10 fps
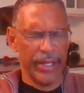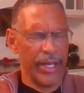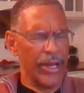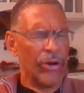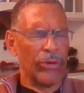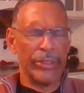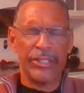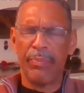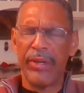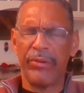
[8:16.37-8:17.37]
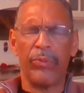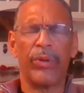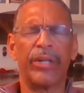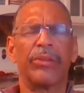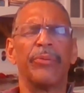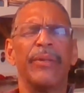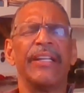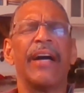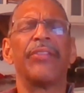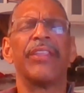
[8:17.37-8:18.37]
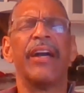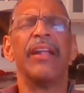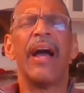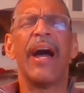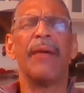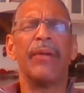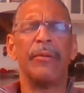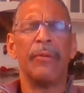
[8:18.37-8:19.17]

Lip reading: Holy Spirit, work through me now that I may